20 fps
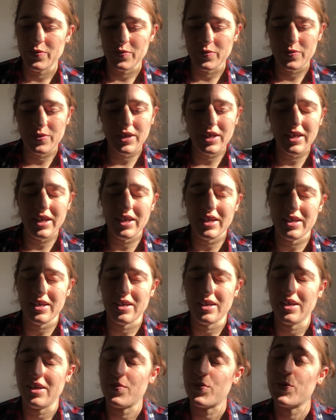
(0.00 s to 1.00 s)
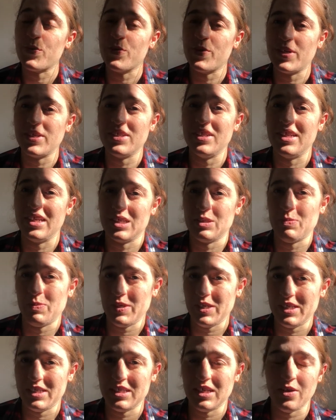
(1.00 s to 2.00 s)
really a rewarding
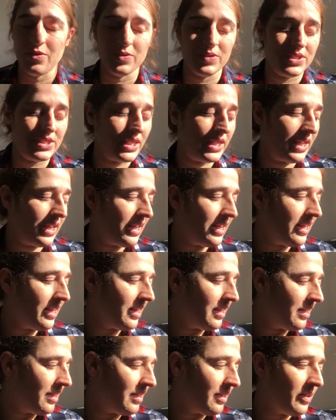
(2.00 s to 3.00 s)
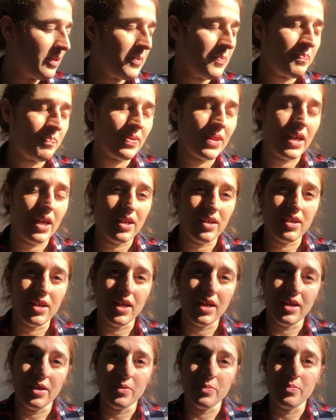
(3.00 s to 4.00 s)
experience, I would say. And
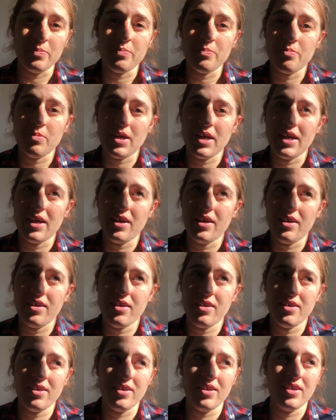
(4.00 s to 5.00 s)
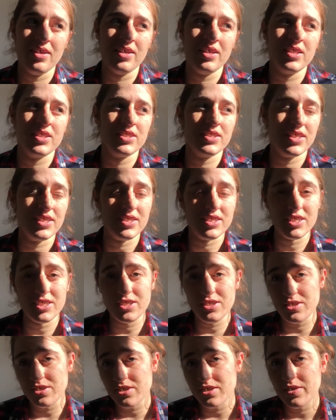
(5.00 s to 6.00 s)
uh, my
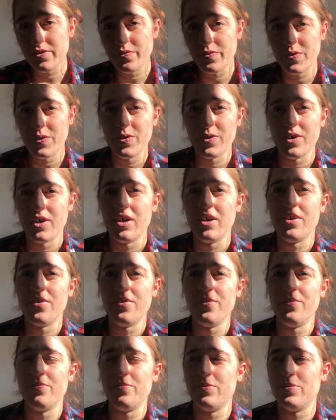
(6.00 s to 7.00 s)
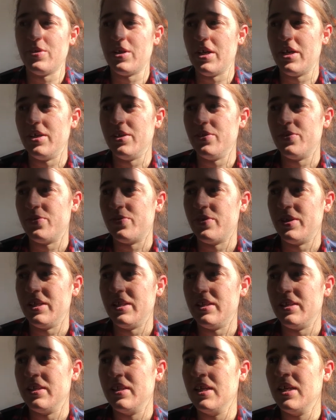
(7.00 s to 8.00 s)
suggestion, if you are trying to
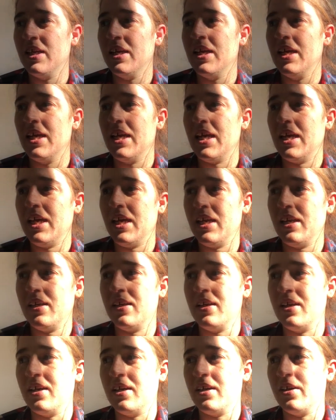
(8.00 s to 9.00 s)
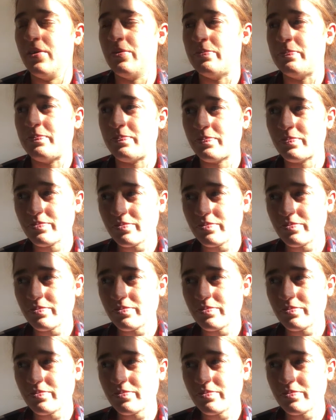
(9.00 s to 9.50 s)
read in um,